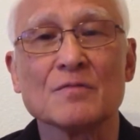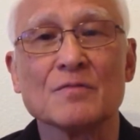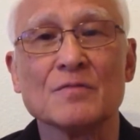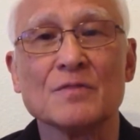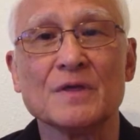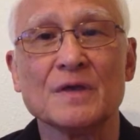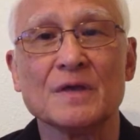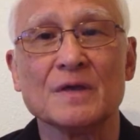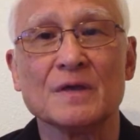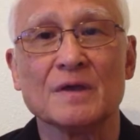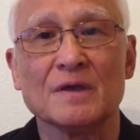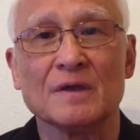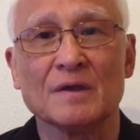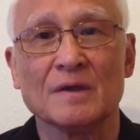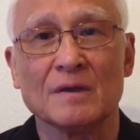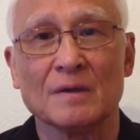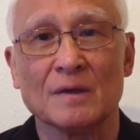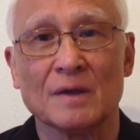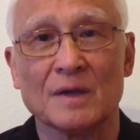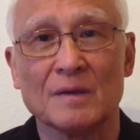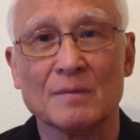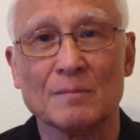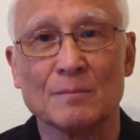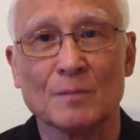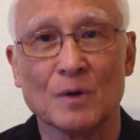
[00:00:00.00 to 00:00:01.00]
the
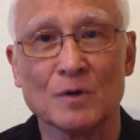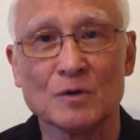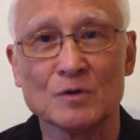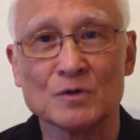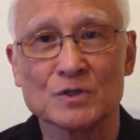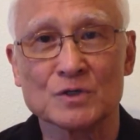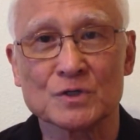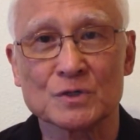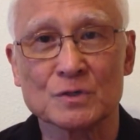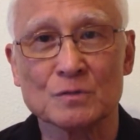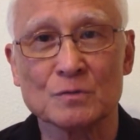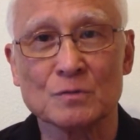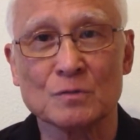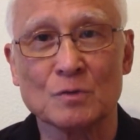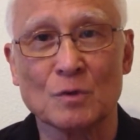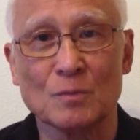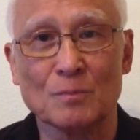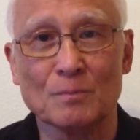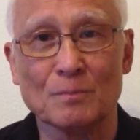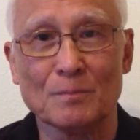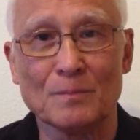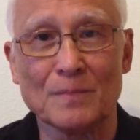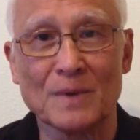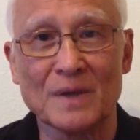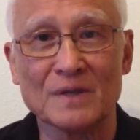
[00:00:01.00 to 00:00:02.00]
emotional,
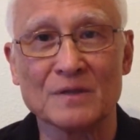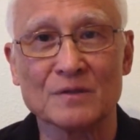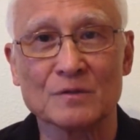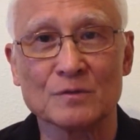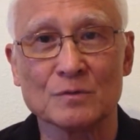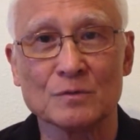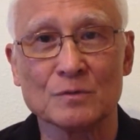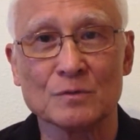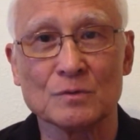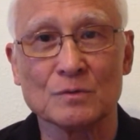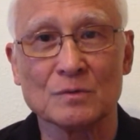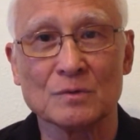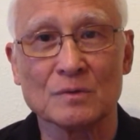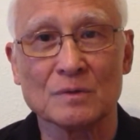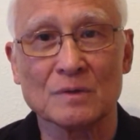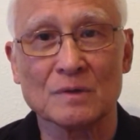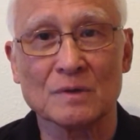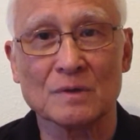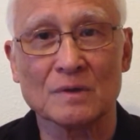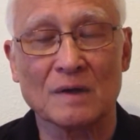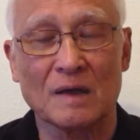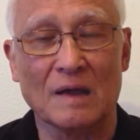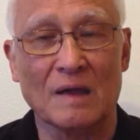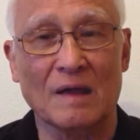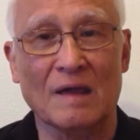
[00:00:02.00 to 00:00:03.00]
mental,
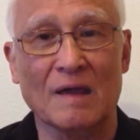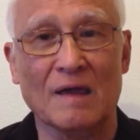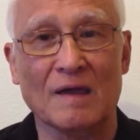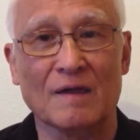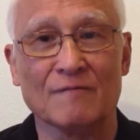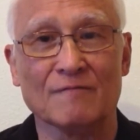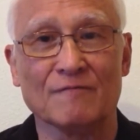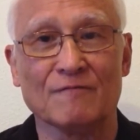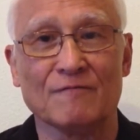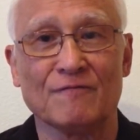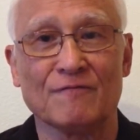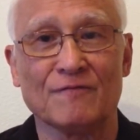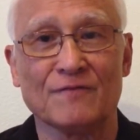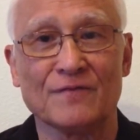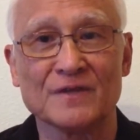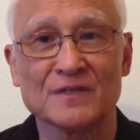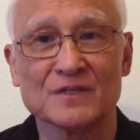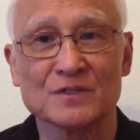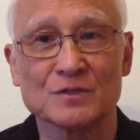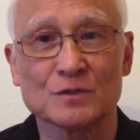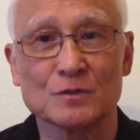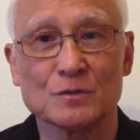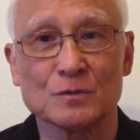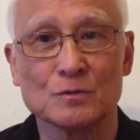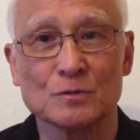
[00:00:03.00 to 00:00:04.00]
and
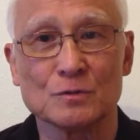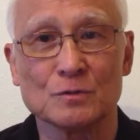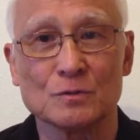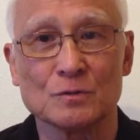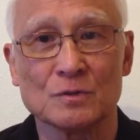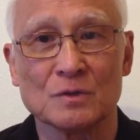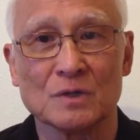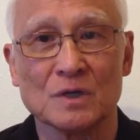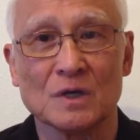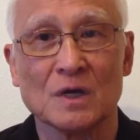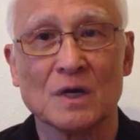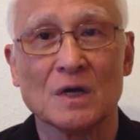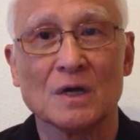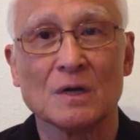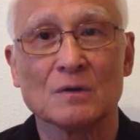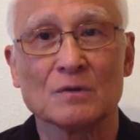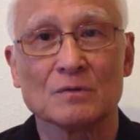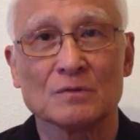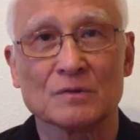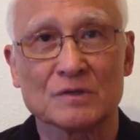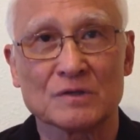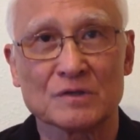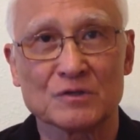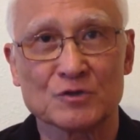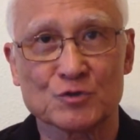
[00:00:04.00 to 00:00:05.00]
physical
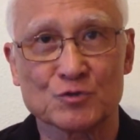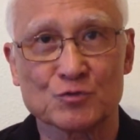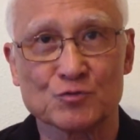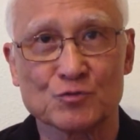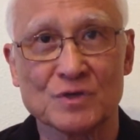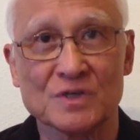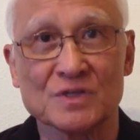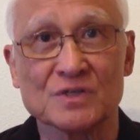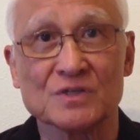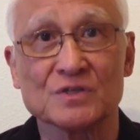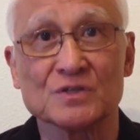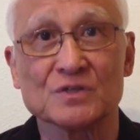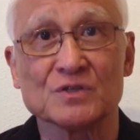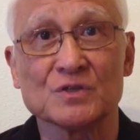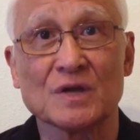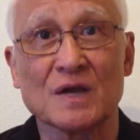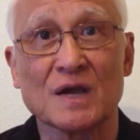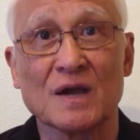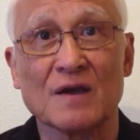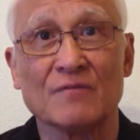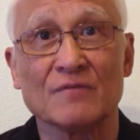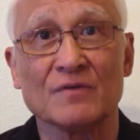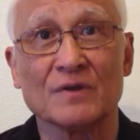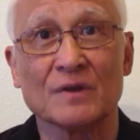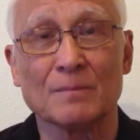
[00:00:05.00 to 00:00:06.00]
stresses you
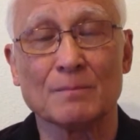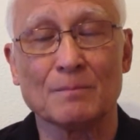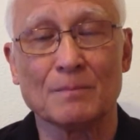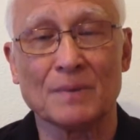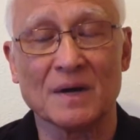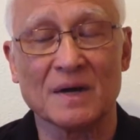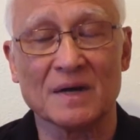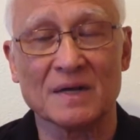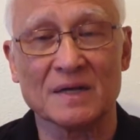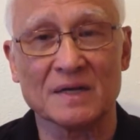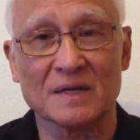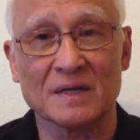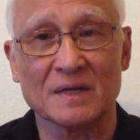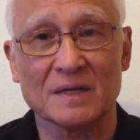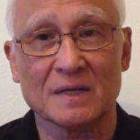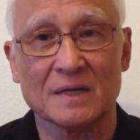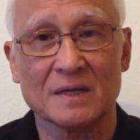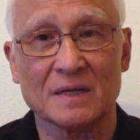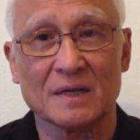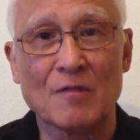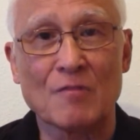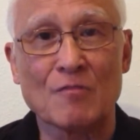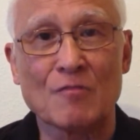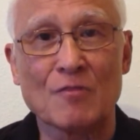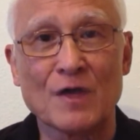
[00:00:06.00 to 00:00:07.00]
have in the body
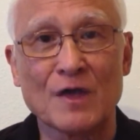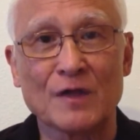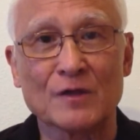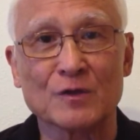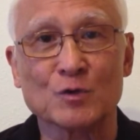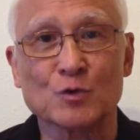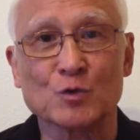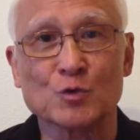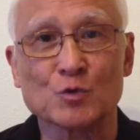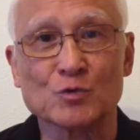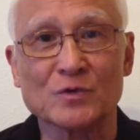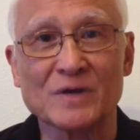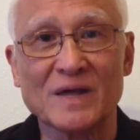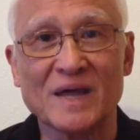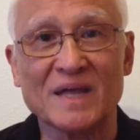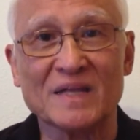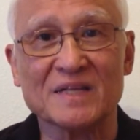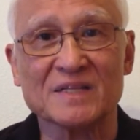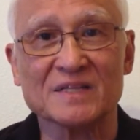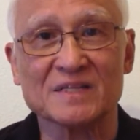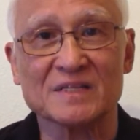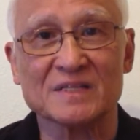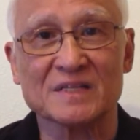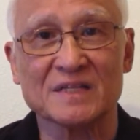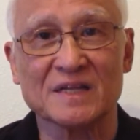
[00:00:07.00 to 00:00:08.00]
that
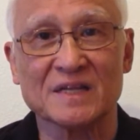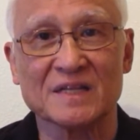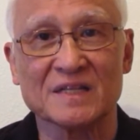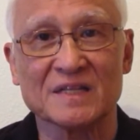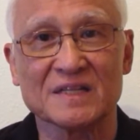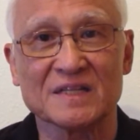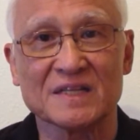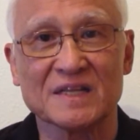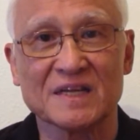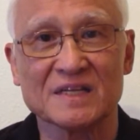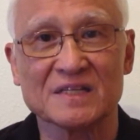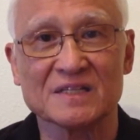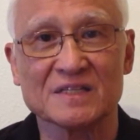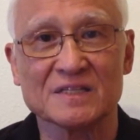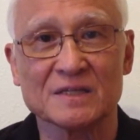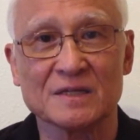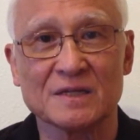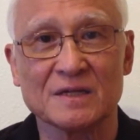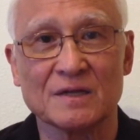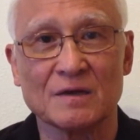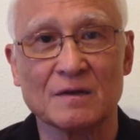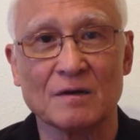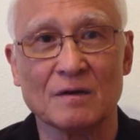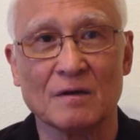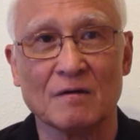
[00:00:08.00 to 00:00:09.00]
creates the
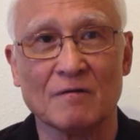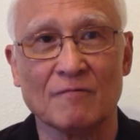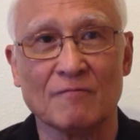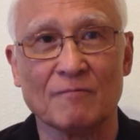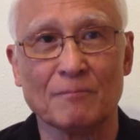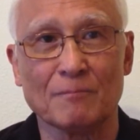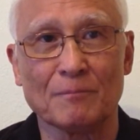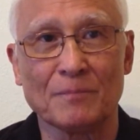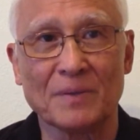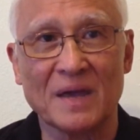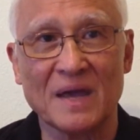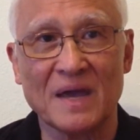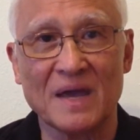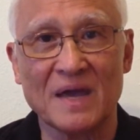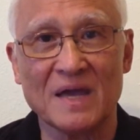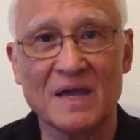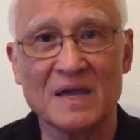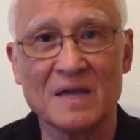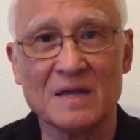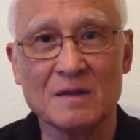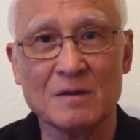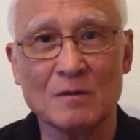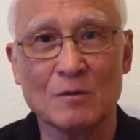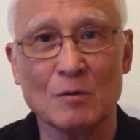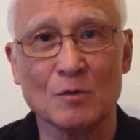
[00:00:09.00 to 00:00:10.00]
intensity of
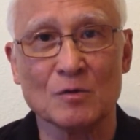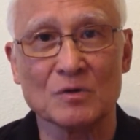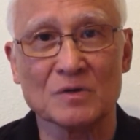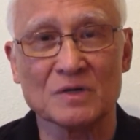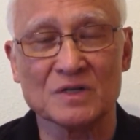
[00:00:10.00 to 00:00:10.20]
pain or